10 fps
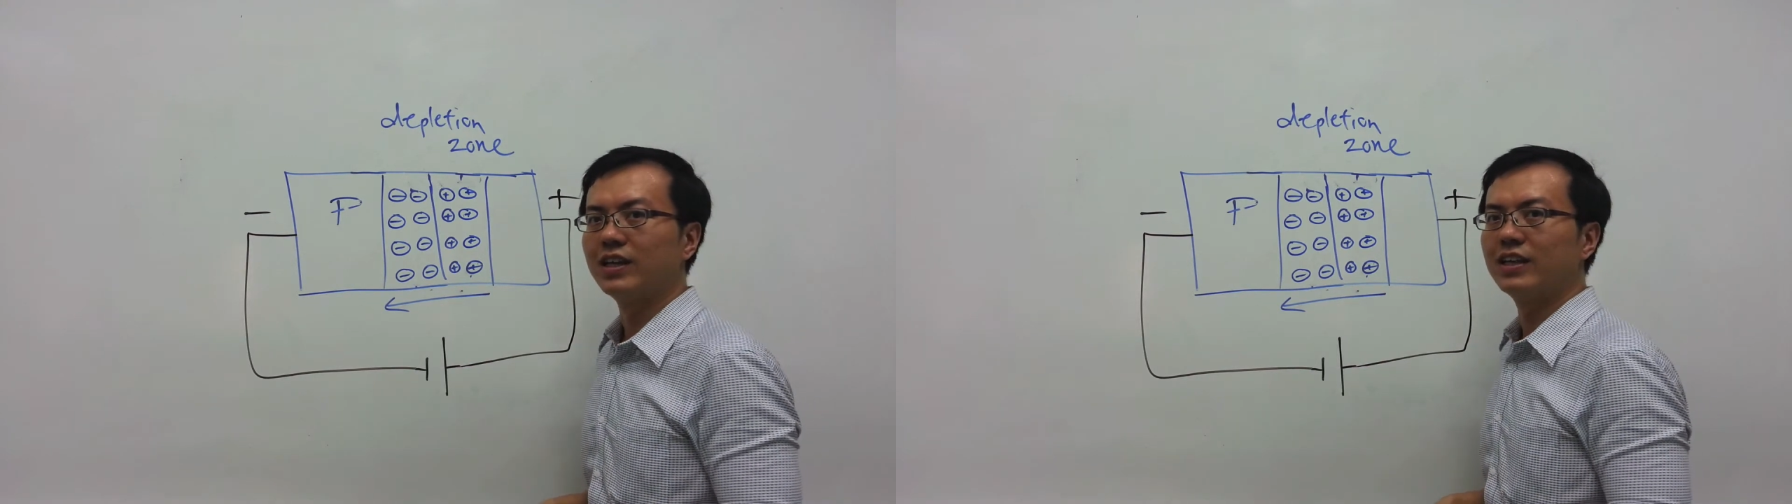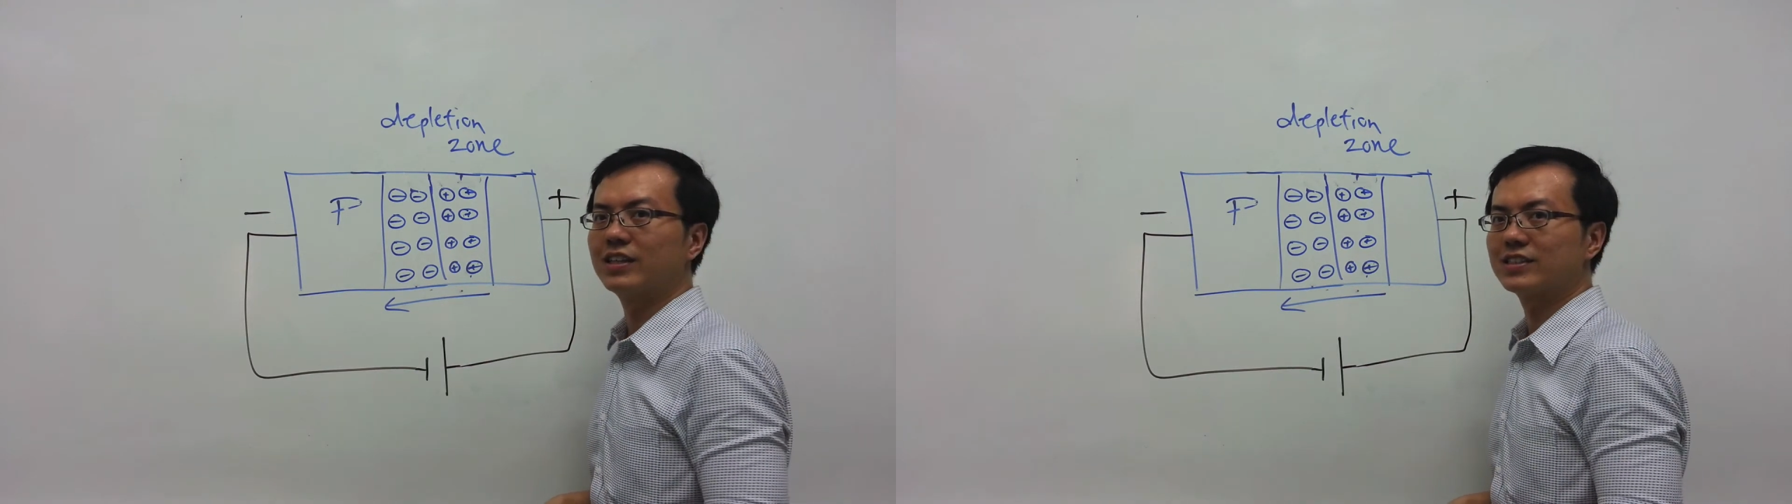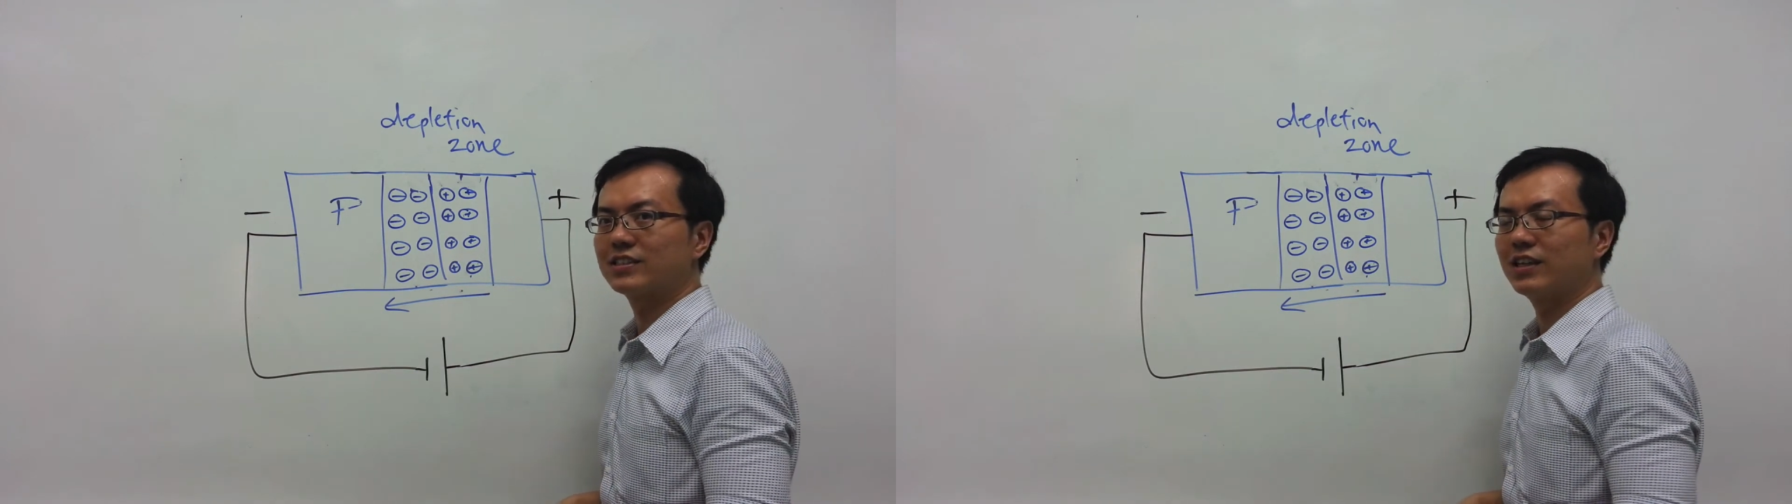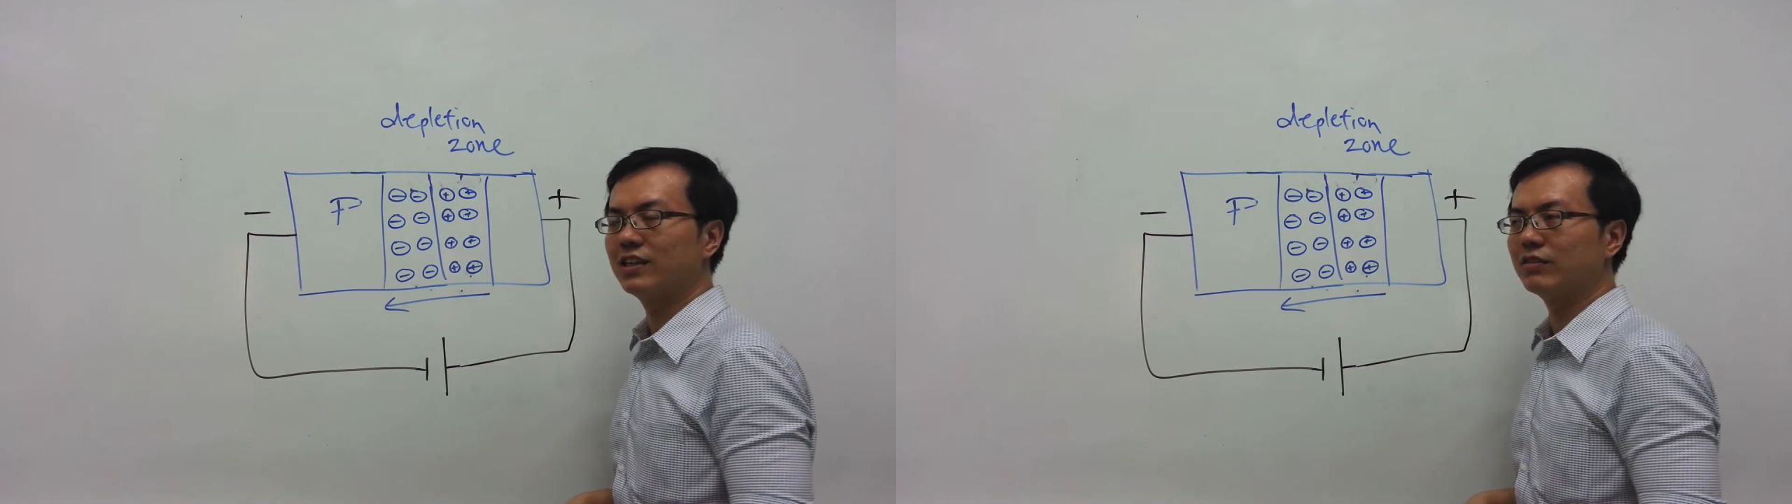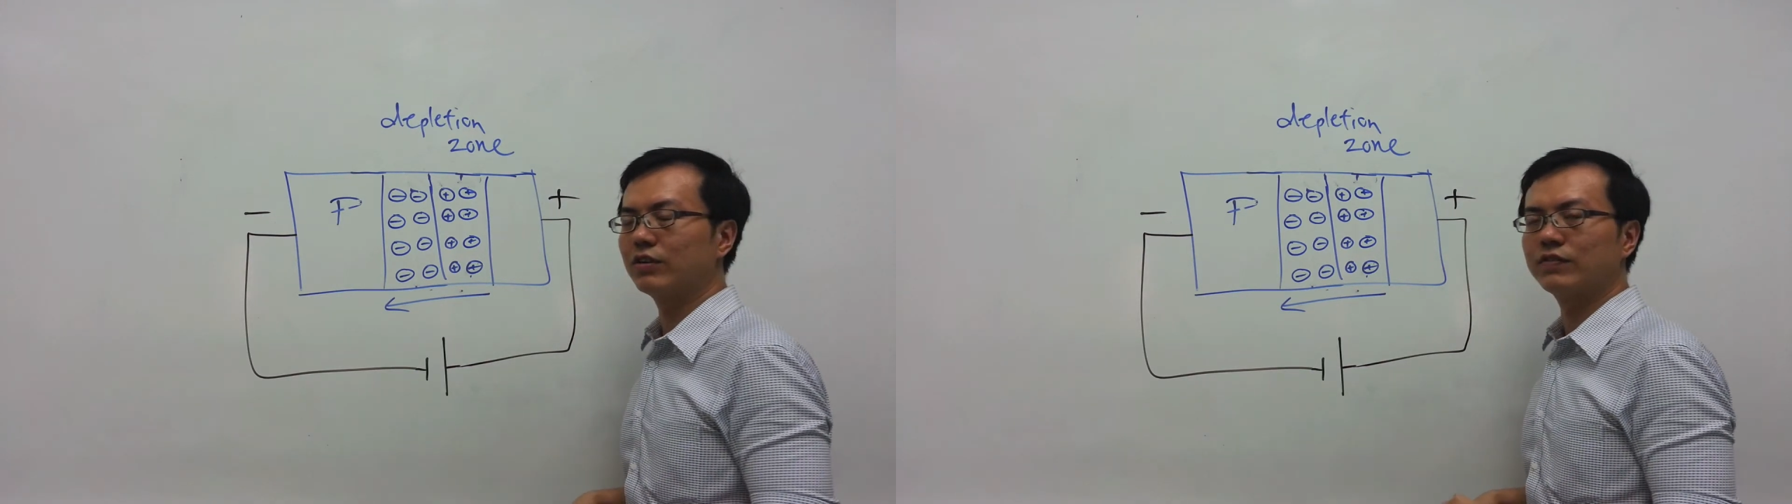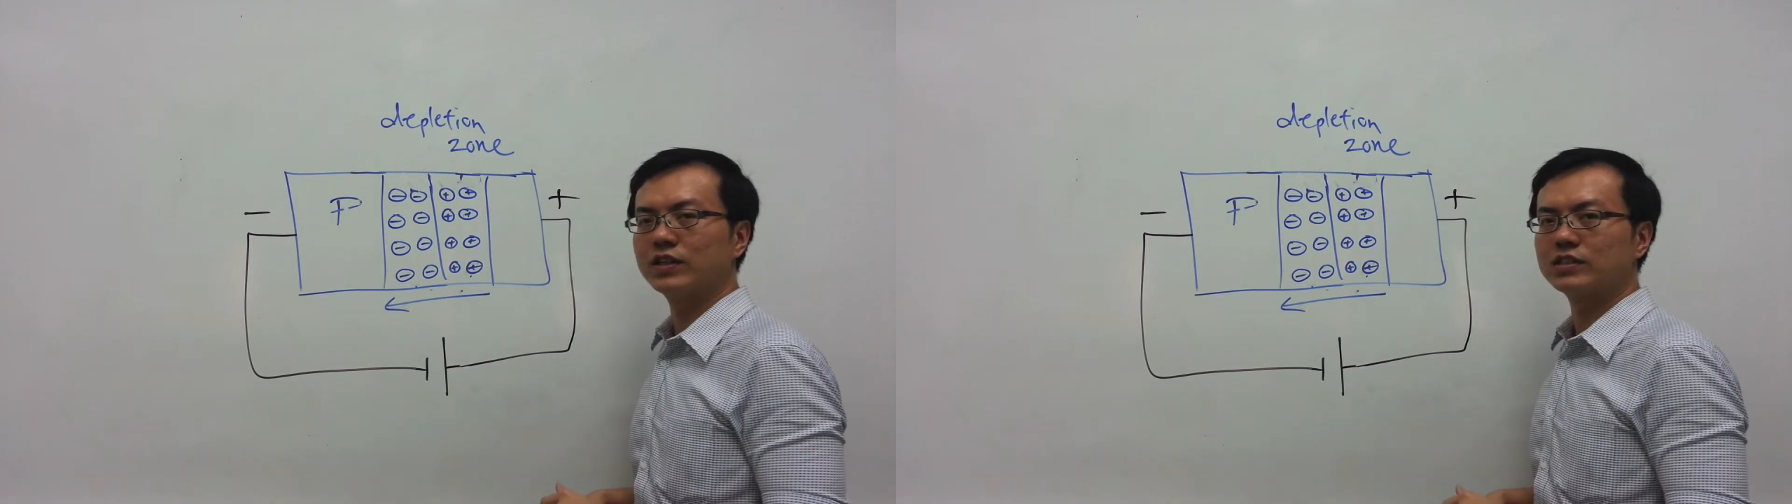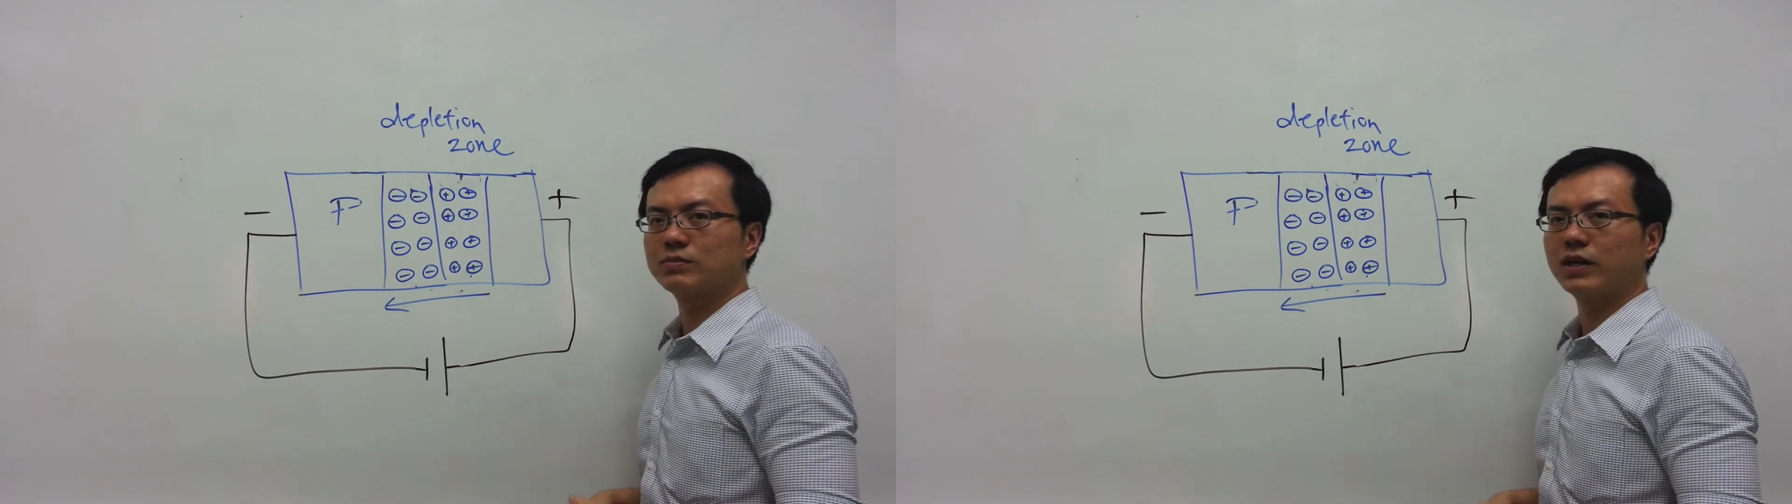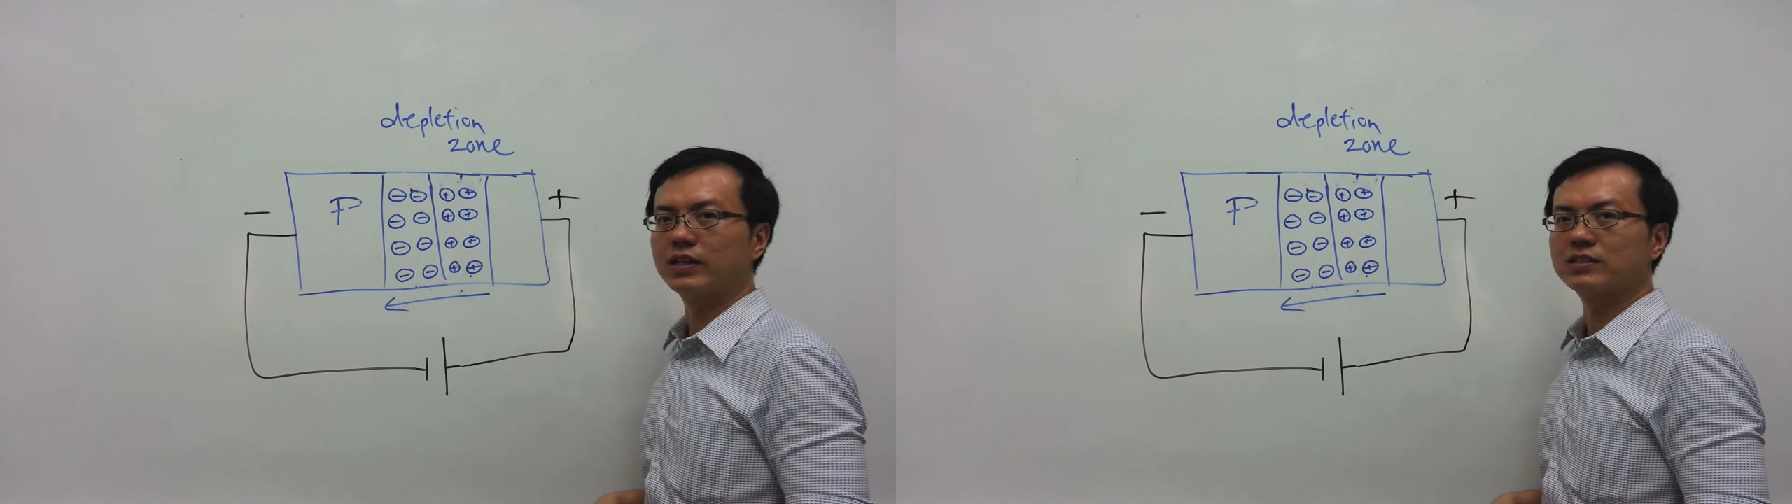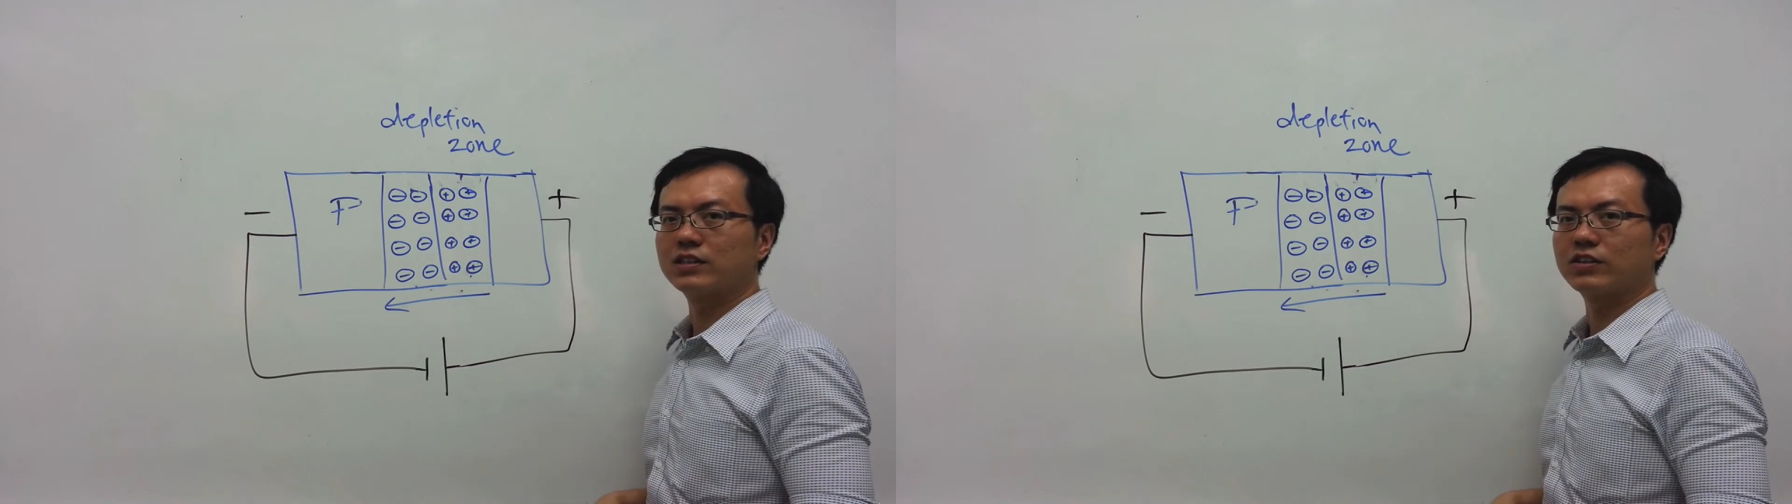in the reverse bias